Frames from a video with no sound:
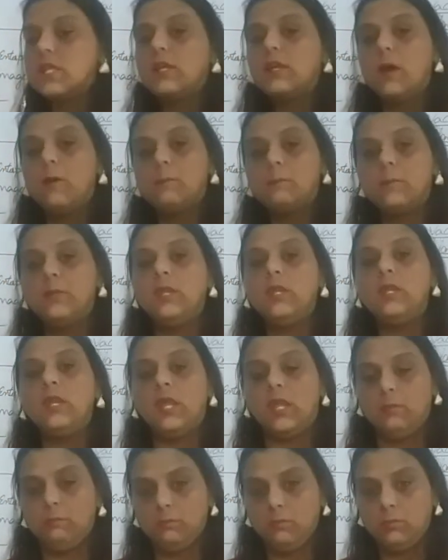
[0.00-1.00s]
company
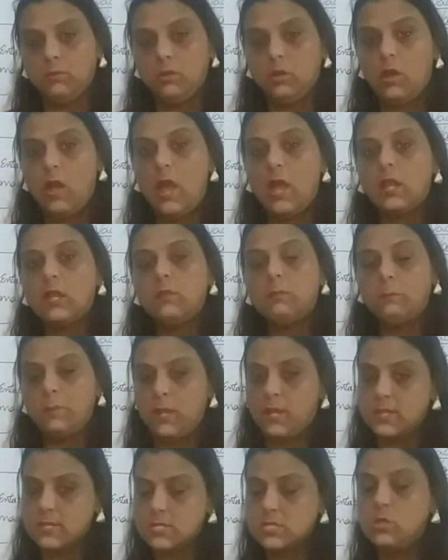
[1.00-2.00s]
name and
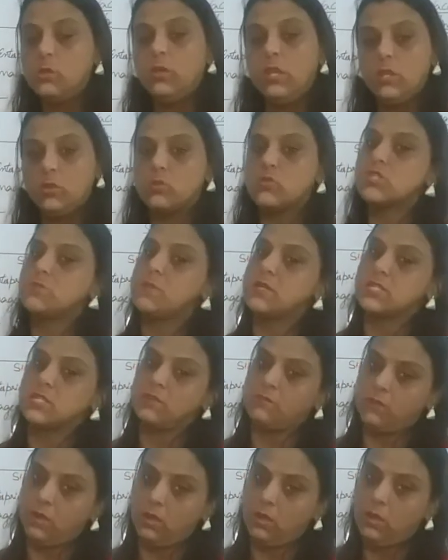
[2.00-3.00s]
place you need to
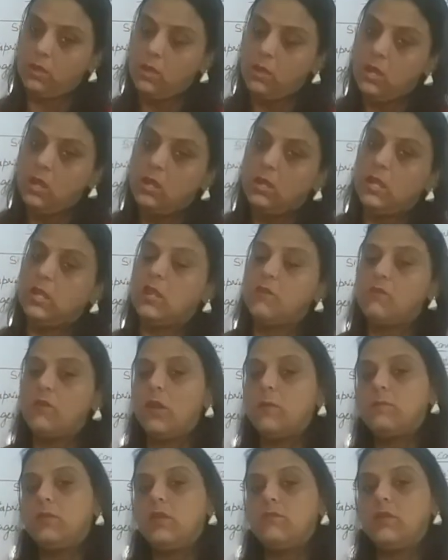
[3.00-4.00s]
specify. Like if
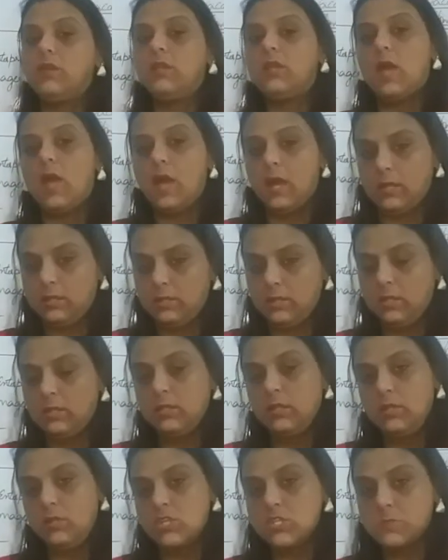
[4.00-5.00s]
I'm giving an ad in the
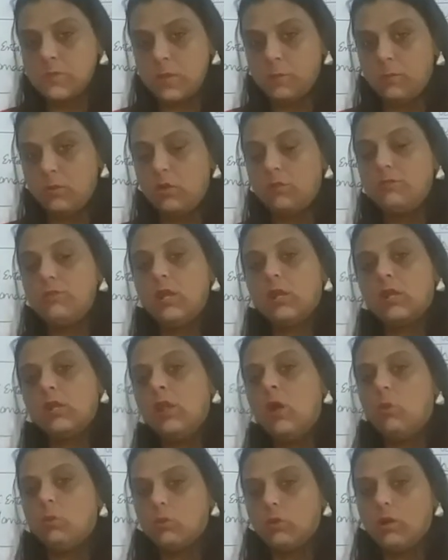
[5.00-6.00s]
newspaper of
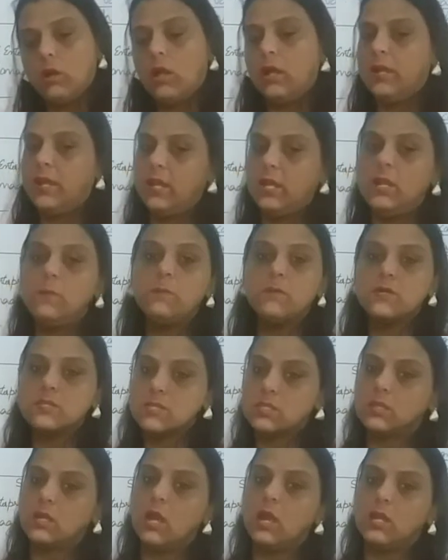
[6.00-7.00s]
Lucknow, a Delhi
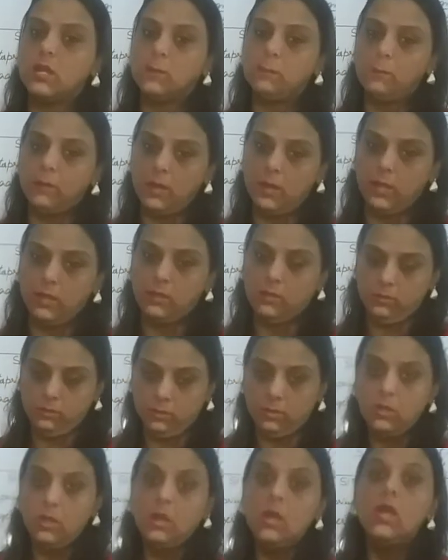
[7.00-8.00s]
person can't apply.
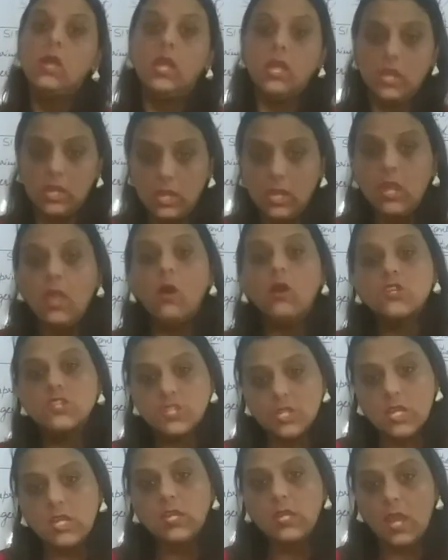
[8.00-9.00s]
He or
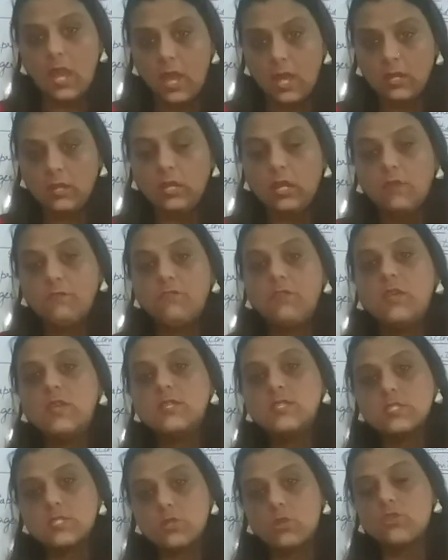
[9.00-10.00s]
she can if
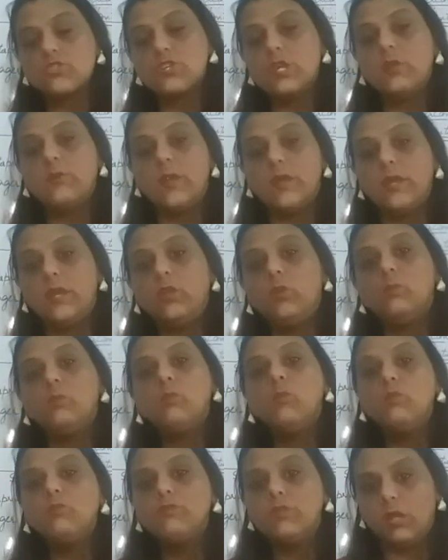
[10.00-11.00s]
he's or she ready to
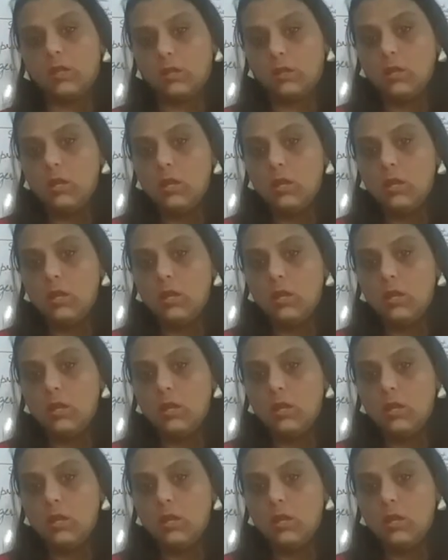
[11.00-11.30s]
move there.